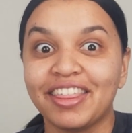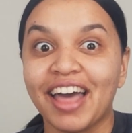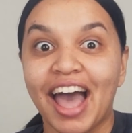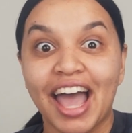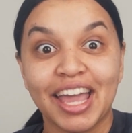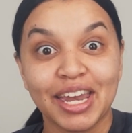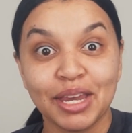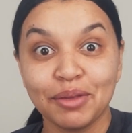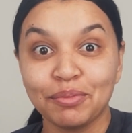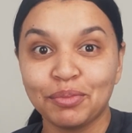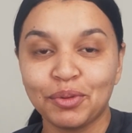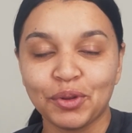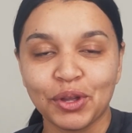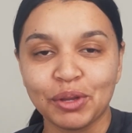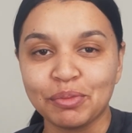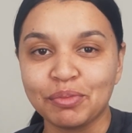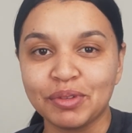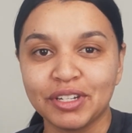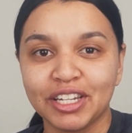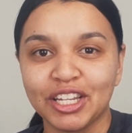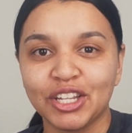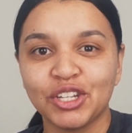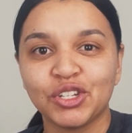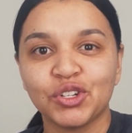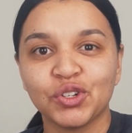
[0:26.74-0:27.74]
The
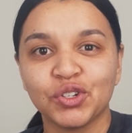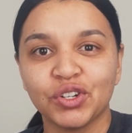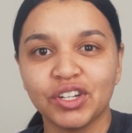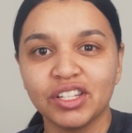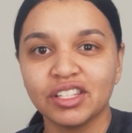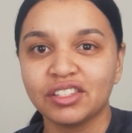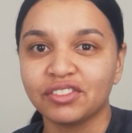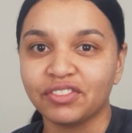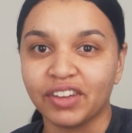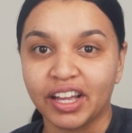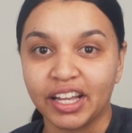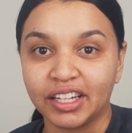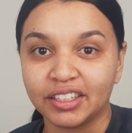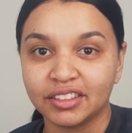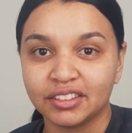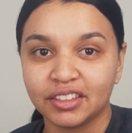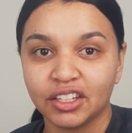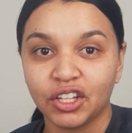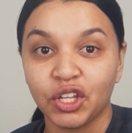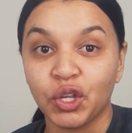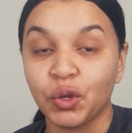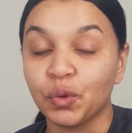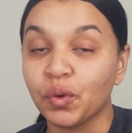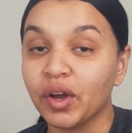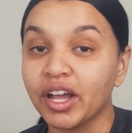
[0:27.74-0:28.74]
Unemployment Insurance
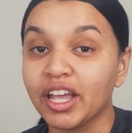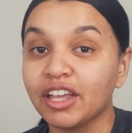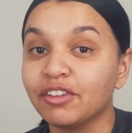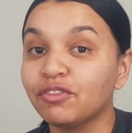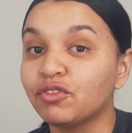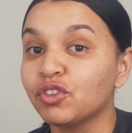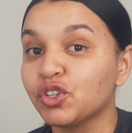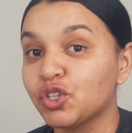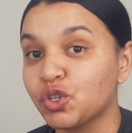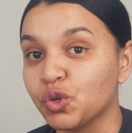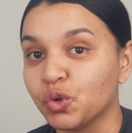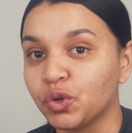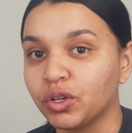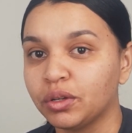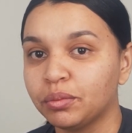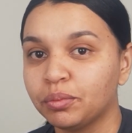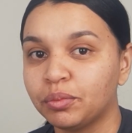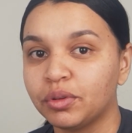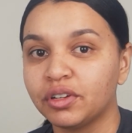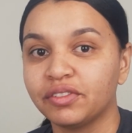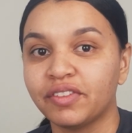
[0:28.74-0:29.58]
Fund, UIF for short,